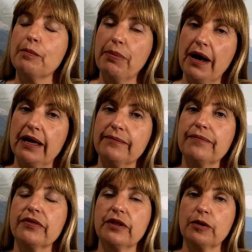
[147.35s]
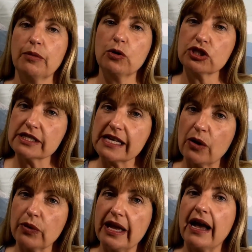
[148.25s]
But the emotions
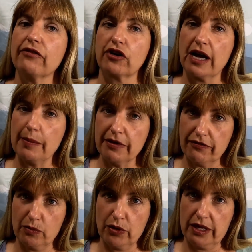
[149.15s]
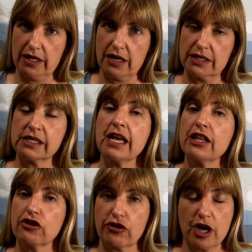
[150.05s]
that we have are coming from within us.
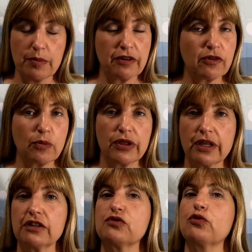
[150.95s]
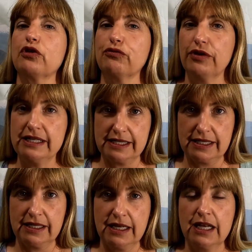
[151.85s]
They're coming from within us for a
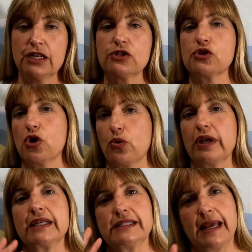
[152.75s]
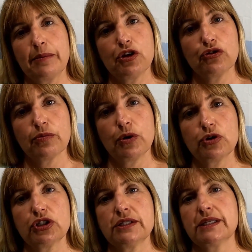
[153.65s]
reason. So examine your
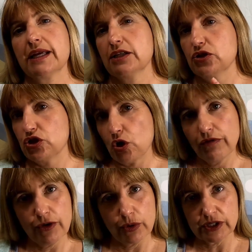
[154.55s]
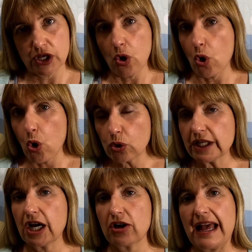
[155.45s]
emotions. Don't focus
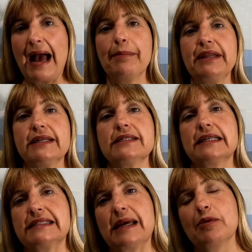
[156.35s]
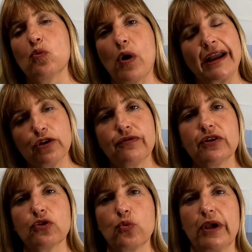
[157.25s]
wholly on happiness. Examine why you
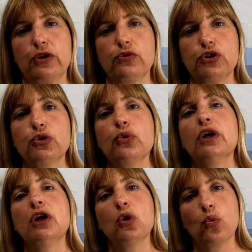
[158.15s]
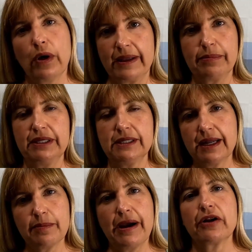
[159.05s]
feel the way you do, what can be
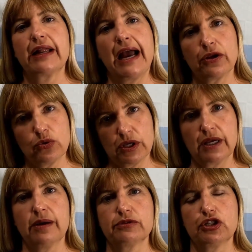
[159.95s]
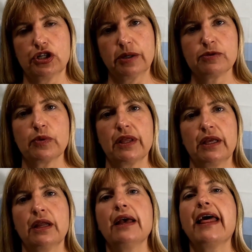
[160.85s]
done about it, how you can come to terms with
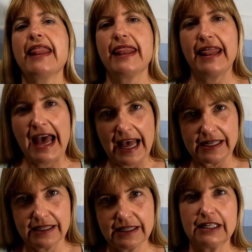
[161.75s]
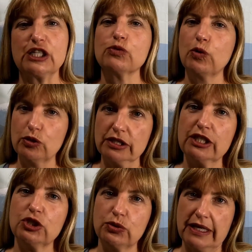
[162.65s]
it. That is what will
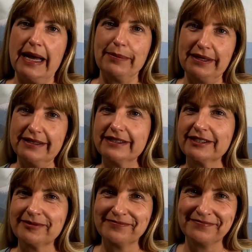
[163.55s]
lead you to happiness.